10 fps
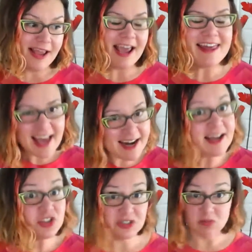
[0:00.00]
and that
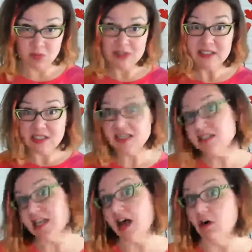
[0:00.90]
actually really
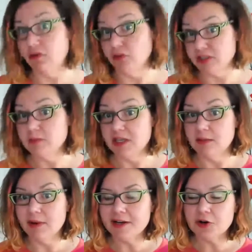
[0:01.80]
is helpful to me in
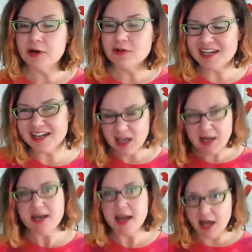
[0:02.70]
my career, then it
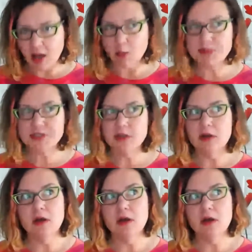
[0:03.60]
kind of helps